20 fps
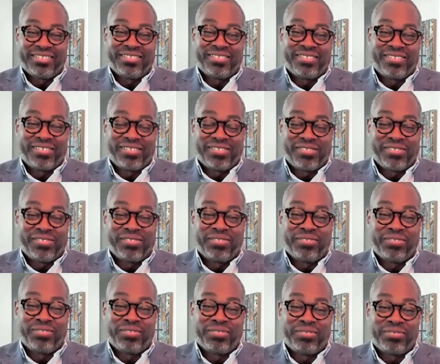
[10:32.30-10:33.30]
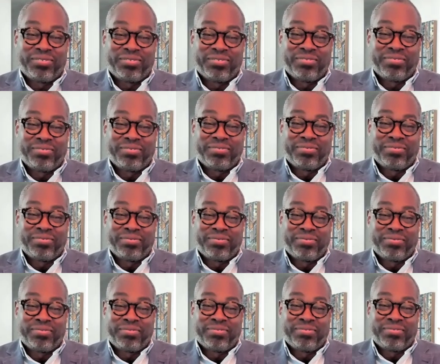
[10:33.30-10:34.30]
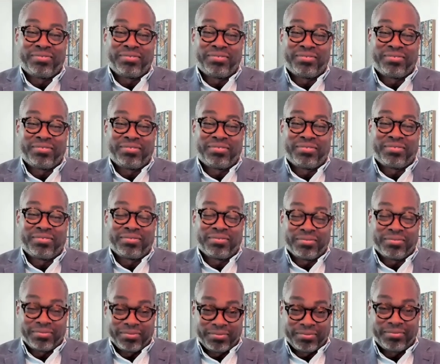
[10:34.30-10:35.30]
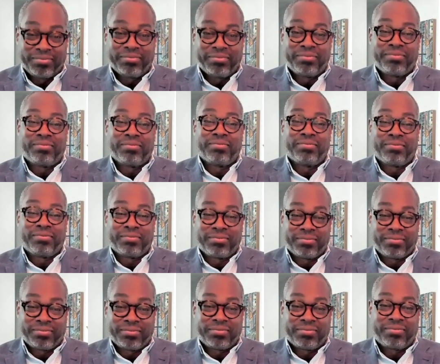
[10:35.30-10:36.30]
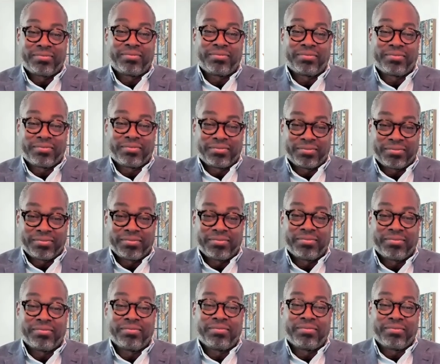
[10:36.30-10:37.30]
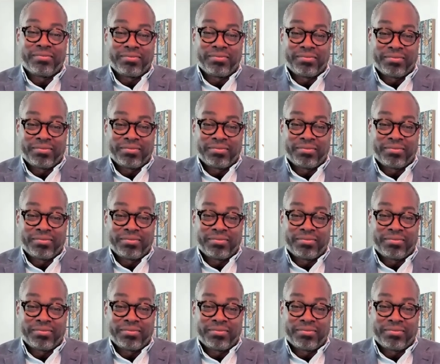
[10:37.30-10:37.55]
(not speaking)